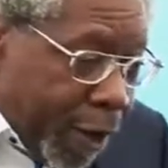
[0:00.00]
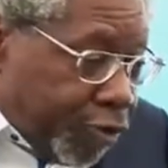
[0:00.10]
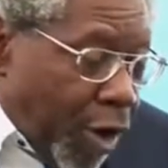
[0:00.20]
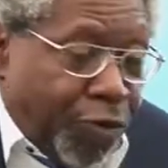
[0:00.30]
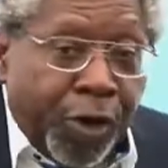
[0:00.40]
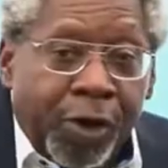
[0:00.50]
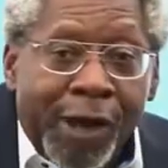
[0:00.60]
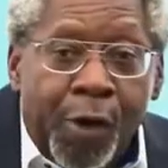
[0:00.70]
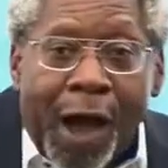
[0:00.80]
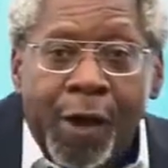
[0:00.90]
I guess I
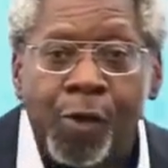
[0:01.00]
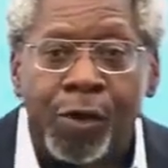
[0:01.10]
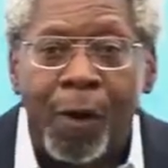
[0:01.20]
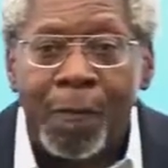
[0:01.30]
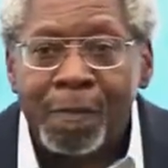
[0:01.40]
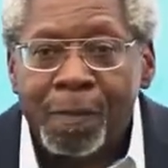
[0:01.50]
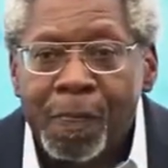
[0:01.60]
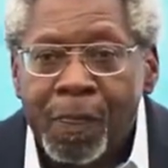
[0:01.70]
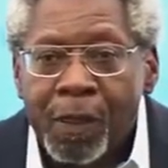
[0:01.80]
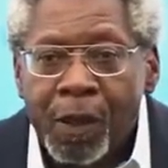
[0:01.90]
figured it out. I don't know.
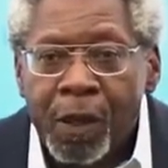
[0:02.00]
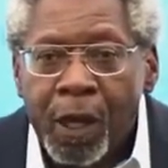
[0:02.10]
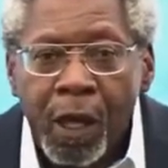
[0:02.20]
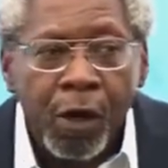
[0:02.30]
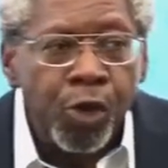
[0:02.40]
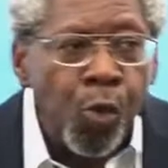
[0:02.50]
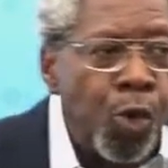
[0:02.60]
In